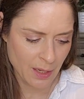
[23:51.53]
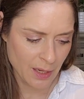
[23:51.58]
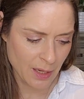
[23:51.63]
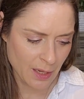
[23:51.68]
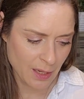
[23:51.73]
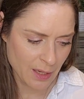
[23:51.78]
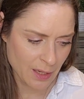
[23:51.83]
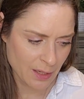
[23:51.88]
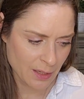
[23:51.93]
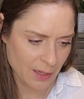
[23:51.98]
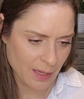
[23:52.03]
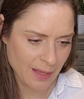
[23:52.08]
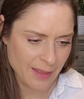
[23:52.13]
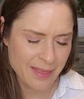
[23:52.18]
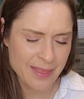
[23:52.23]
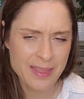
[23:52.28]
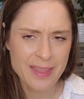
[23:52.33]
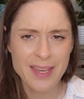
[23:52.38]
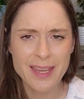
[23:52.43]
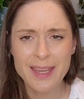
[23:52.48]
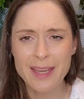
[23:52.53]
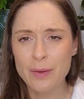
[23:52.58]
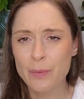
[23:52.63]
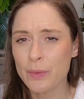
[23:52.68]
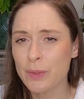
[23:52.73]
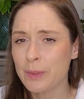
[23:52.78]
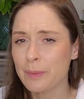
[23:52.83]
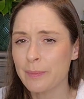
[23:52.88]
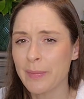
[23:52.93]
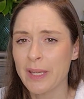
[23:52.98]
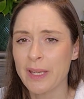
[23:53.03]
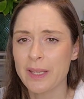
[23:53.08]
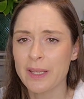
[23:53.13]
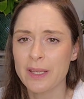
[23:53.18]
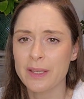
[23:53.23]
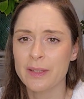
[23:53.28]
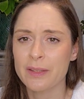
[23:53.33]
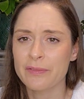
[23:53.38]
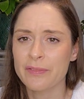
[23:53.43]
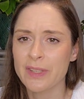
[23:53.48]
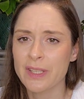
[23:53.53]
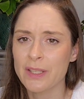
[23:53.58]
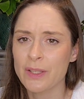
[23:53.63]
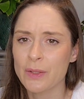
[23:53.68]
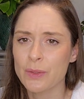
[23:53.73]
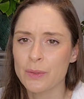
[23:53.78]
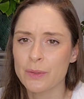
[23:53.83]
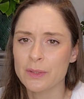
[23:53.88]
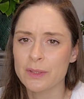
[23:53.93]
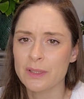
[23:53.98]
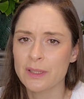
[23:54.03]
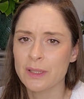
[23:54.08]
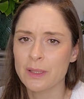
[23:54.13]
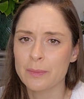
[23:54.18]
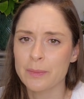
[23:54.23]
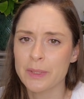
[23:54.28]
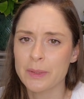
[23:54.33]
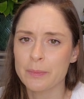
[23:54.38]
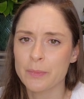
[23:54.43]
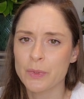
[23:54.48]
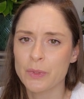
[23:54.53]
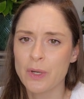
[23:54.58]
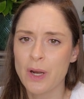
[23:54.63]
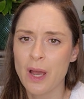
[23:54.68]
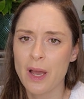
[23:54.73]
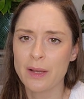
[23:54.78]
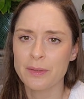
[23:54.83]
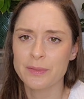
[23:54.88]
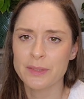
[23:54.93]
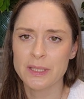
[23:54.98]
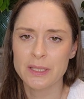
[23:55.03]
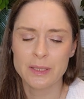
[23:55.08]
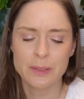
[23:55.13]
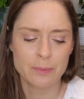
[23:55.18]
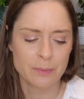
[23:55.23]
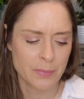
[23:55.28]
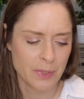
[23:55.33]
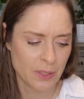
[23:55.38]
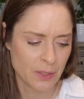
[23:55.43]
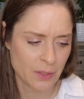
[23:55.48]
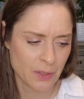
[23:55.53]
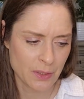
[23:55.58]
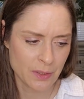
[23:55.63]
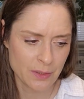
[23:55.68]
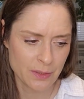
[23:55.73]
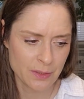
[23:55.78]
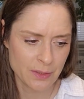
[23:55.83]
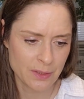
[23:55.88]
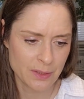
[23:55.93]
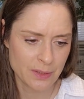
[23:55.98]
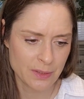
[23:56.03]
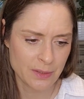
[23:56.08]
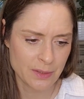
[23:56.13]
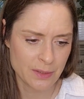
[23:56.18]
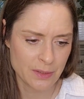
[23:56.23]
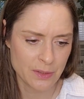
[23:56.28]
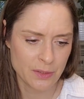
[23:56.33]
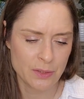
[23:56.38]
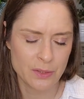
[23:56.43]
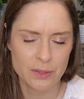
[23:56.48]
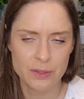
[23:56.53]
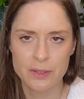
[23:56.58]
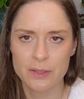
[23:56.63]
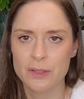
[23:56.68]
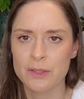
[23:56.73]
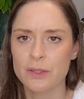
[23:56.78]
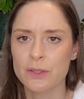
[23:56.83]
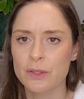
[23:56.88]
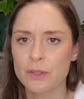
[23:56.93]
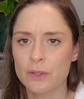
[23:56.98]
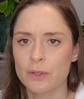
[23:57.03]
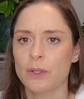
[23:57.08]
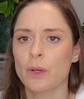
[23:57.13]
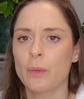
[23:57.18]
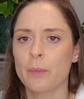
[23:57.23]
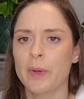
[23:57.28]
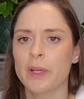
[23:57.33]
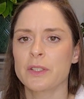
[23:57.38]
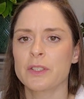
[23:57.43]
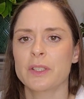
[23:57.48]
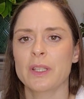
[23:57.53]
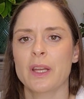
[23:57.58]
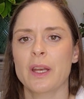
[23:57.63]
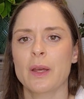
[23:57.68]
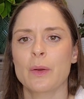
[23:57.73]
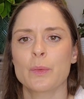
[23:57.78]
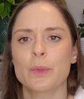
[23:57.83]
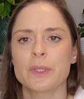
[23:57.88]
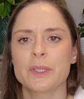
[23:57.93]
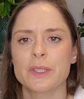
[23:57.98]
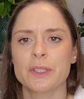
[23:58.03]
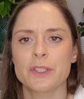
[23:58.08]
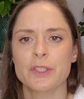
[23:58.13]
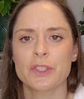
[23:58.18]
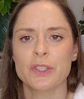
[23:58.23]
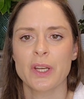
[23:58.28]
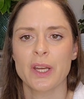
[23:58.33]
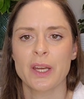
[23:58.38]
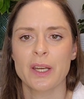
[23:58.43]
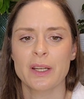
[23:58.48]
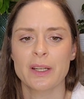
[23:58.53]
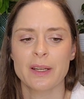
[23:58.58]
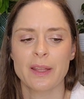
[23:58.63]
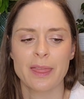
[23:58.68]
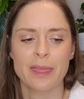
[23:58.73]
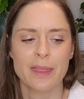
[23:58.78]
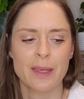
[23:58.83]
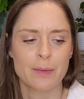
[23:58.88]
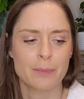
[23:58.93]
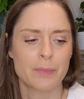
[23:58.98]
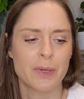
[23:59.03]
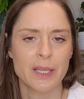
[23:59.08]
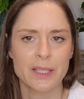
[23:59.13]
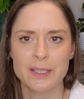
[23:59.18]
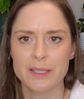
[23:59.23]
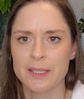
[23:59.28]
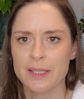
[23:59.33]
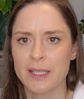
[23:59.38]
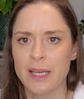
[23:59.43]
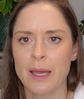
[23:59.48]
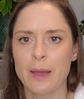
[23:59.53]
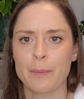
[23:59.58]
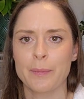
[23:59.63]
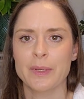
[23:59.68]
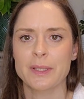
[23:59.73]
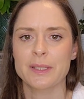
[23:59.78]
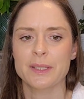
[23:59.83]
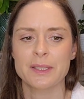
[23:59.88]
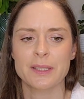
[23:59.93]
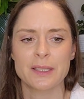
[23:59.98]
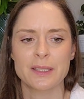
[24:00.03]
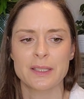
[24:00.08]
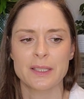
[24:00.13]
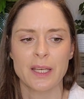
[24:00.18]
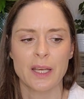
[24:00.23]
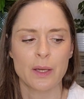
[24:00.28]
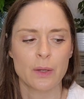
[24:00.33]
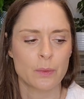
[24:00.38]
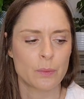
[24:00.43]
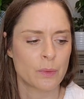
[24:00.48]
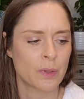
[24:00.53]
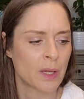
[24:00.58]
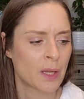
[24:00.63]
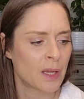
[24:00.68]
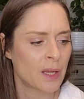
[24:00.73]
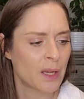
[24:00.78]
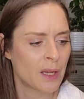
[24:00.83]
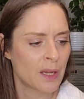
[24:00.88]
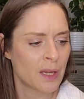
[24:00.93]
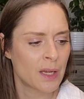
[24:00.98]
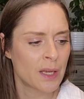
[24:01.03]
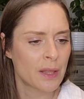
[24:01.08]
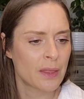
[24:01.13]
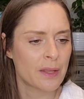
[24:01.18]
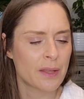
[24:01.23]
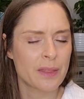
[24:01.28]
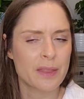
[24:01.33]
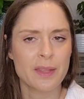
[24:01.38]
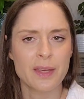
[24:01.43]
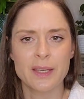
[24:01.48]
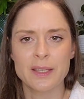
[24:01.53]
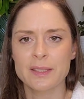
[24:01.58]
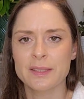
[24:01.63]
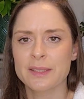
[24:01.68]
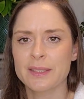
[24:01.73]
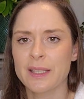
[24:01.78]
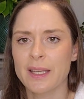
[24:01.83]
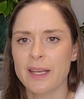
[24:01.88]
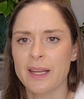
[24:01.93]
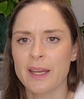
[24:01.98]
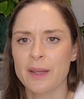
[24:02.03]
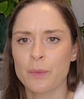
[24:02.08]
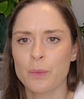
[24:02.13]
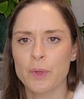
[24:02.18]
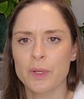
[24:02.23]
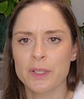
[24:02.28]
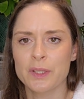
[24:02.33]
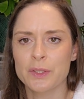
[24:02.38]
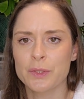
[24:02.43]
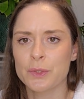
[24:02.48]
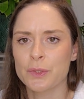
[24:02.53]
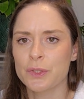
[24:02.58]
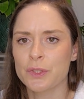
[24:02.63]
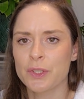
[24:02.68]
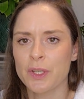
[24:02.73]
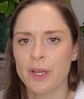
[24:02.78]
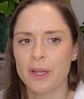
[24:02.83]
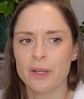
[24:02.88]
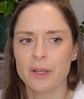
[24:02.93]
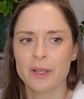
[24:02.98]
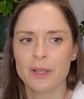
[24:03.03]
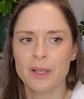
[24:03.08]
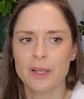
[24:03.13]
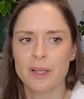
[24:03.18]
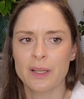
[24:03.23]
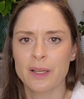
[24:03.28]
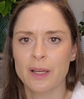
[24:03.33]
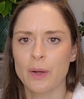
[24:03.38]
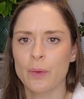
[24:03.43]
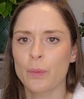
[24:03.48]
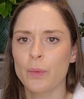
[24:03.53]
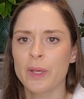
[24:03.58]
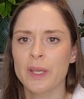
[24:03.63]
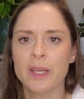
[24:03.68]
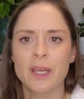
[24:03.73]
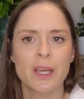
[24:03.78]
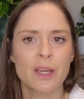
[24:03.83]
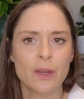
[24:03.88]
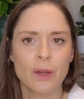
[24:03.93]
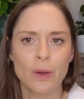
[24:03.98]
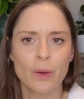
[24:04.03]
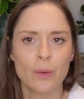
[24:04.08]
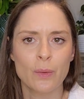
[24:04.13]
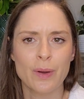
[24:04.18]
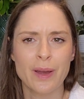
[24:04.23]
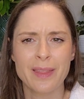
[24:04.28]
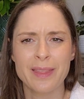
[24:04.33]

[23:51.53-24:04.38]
And I think I will make videos a little bit more often because there's so much that I want to share, and then by the time I sit down, the things that I wanted to share a week ago, I